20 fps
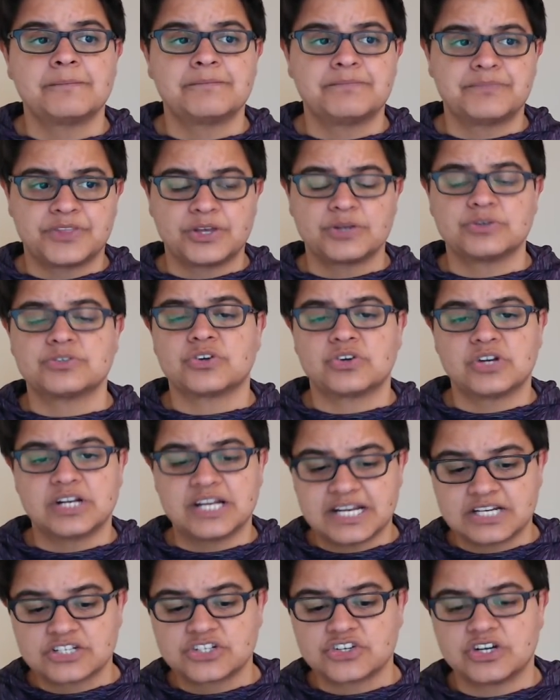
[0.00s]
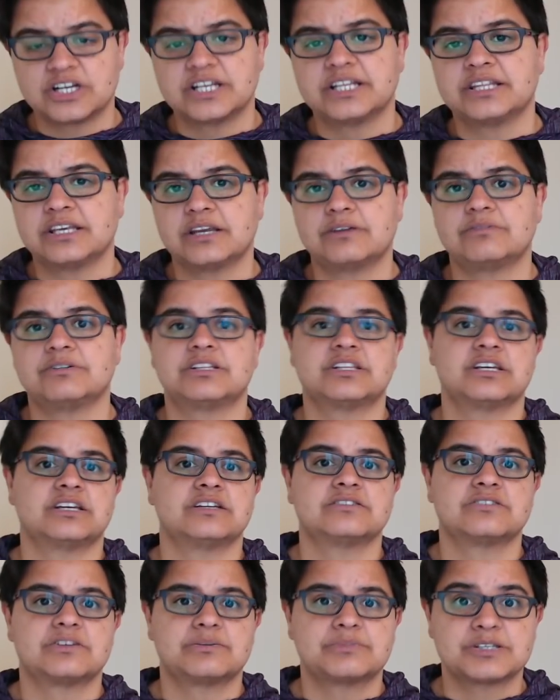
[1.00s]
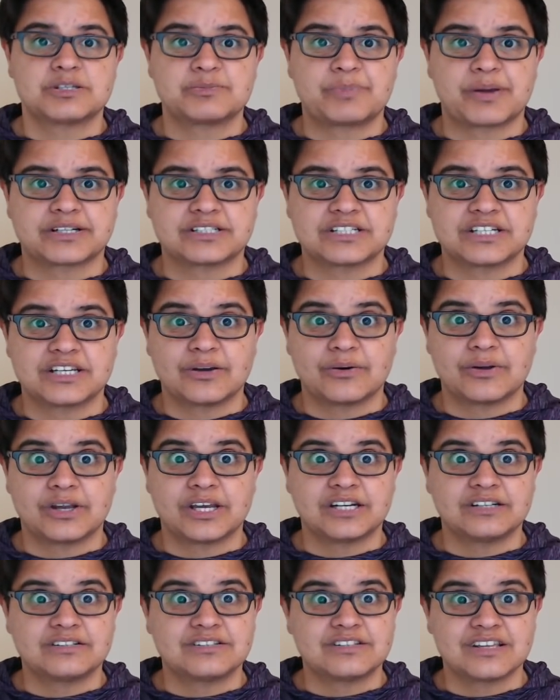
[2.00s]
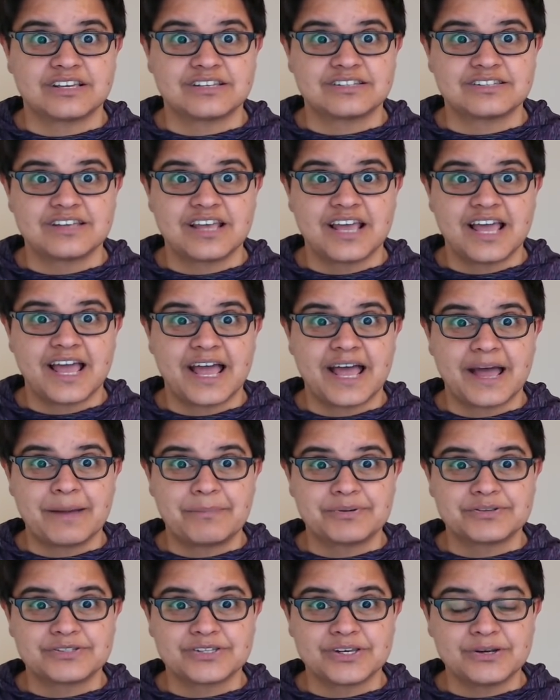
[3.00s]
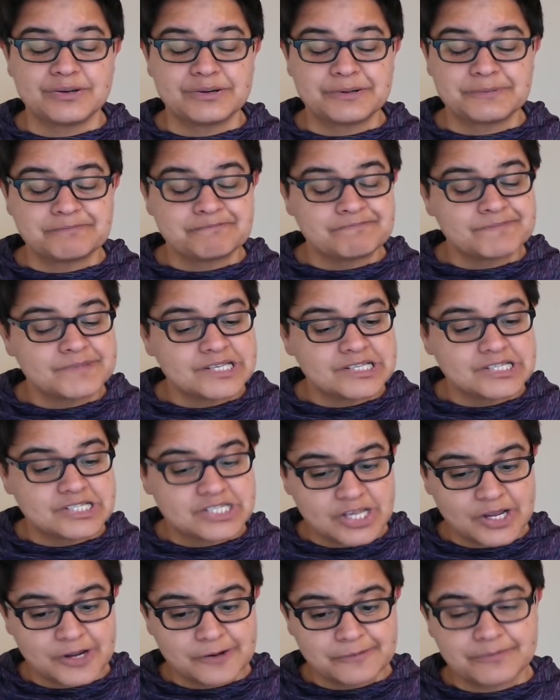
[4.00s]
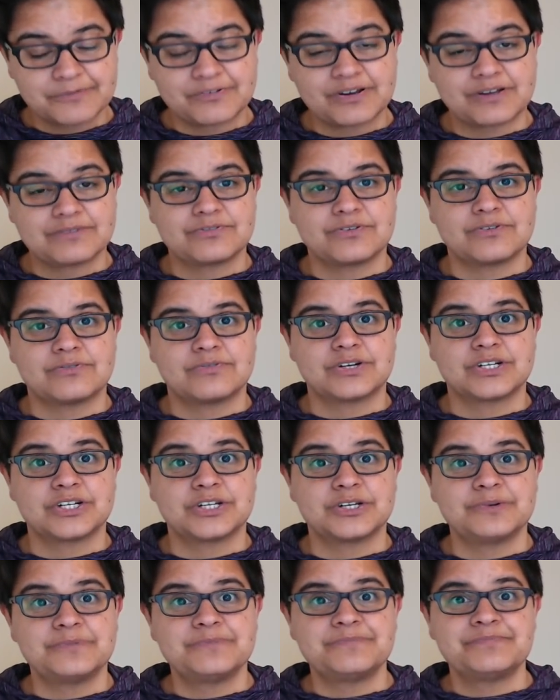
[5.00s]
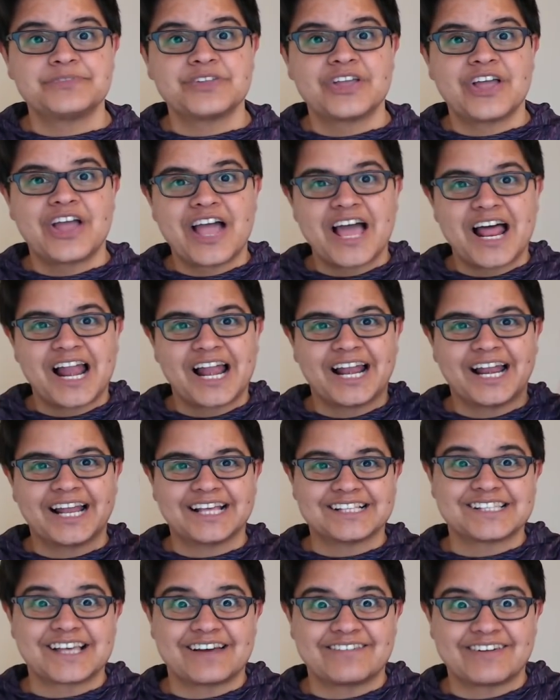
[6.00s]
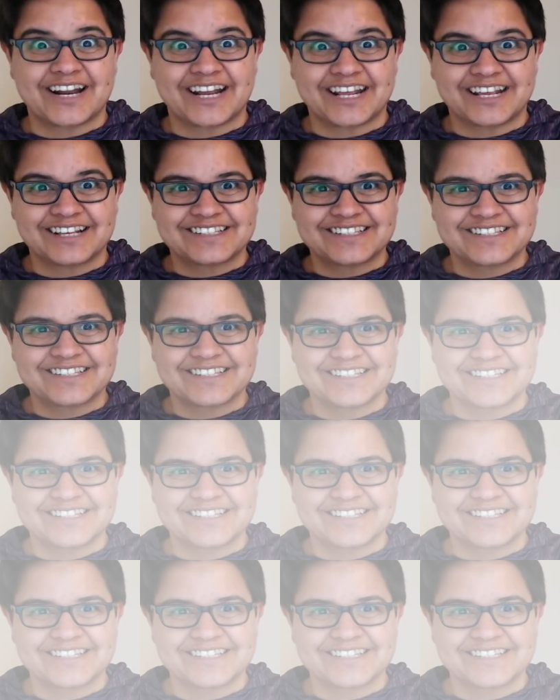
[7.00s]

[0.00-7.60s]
Those are literally the only things I'm expecting going into this episode. So without further ado, let's have at it.